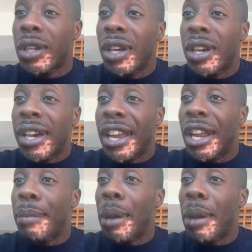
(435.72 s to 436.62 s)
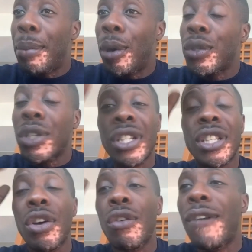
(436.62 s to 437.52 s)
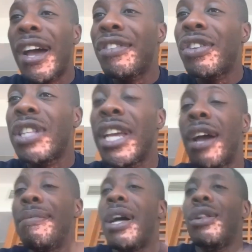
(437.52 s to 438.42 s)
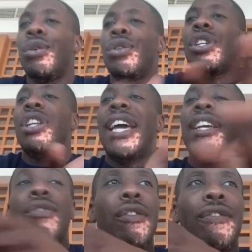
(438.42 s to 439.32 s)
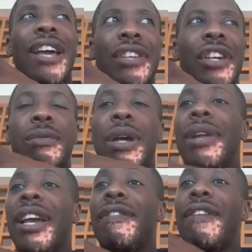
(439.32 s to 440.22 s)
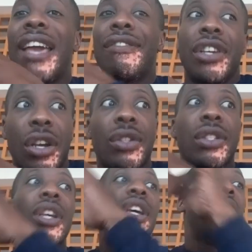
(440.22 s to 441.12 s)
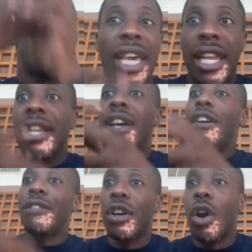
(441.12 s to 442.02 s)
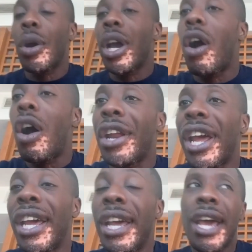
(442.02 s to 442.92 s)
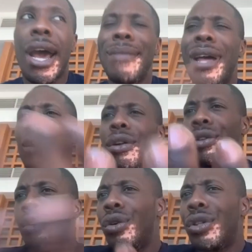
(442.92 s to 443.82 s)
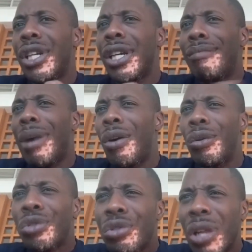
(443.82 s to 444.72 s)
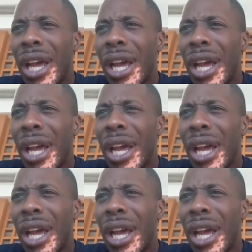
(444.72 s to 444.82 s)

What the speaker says: And then met Post, and still 5 years later, I'm now launching, like, not 5 years, but I'm like 5 years in after going hard at it. I'm now launching my own shoe line.